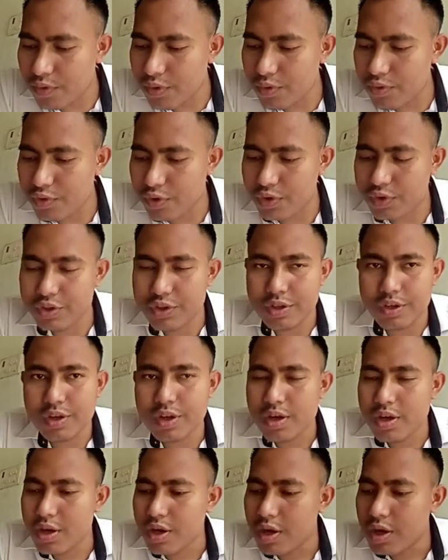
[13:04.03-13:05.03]

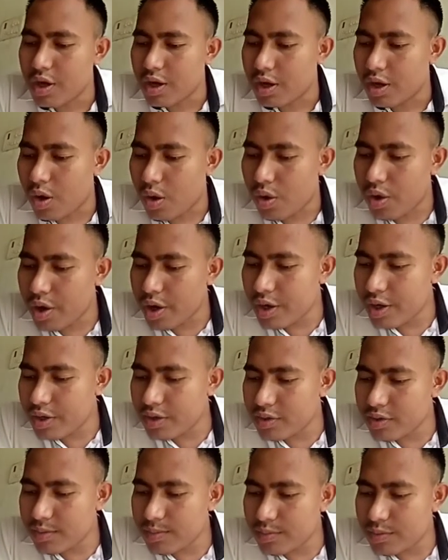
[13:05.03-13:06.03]
nutrition. The
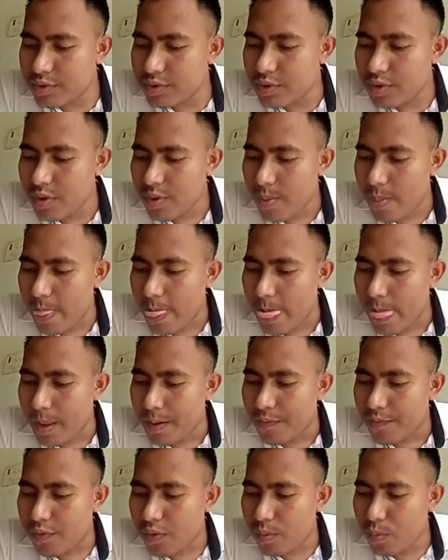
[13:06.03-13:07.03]
organisms
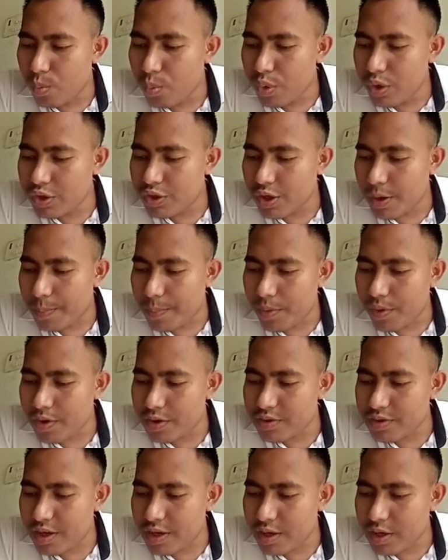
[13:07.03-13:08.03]
from which a
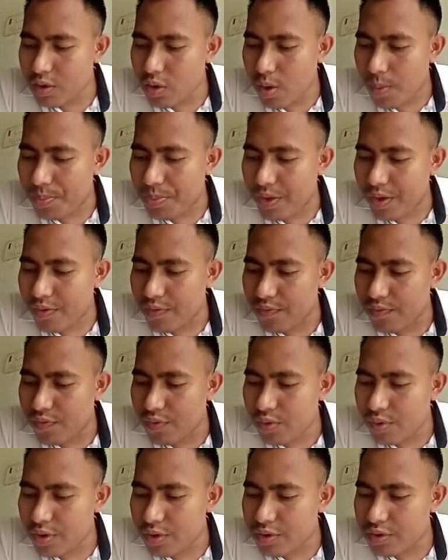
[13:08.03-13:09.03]
parasitic obtains
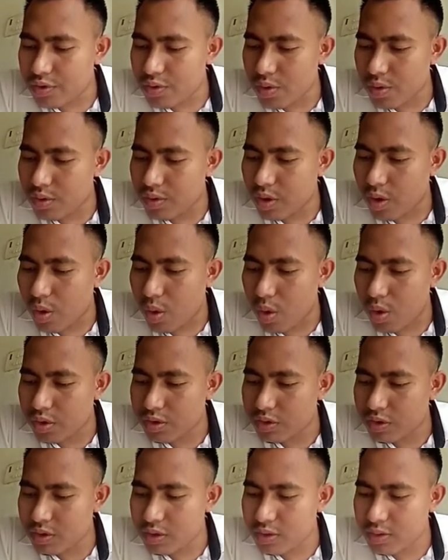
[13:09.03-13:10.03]
food is called the
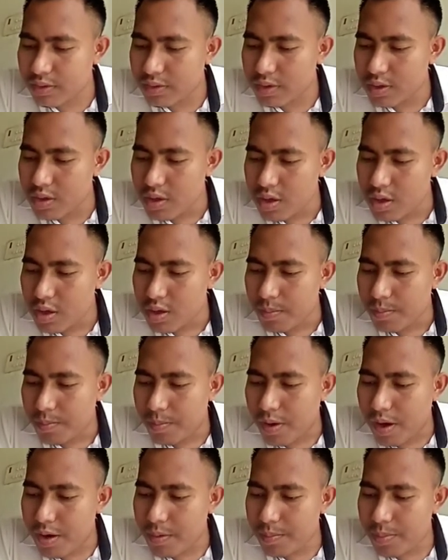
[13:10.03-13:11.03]
host.
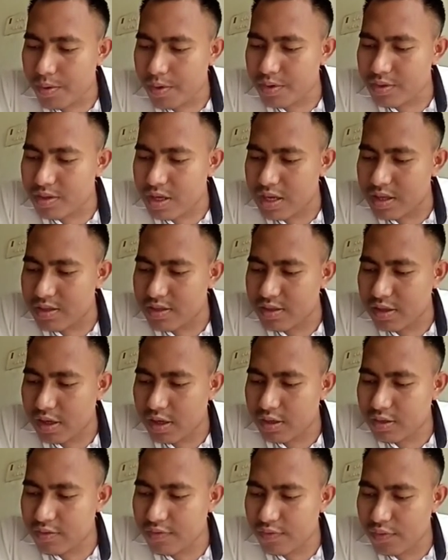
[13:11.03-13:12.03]
Plant parasite
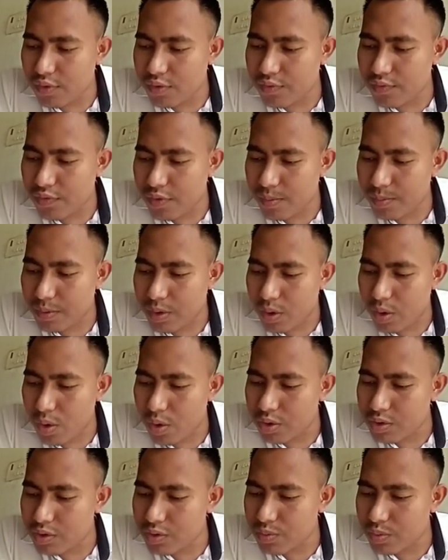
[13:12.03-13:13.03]
sucks food from the
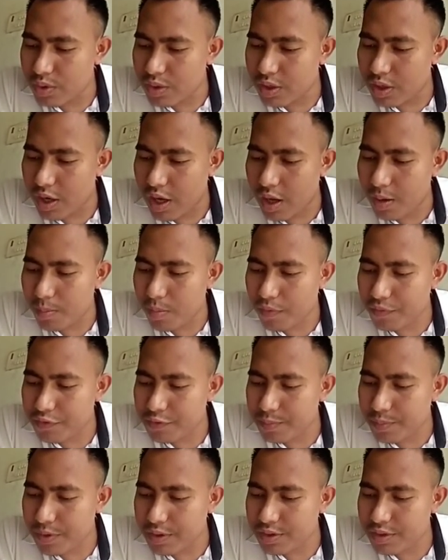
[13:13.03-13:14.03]
host with the help of
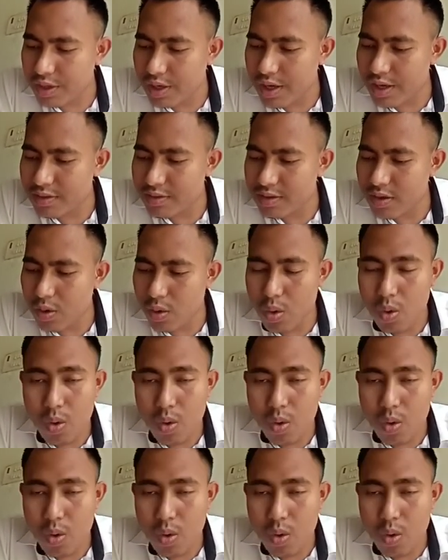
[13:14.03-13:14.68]
specialized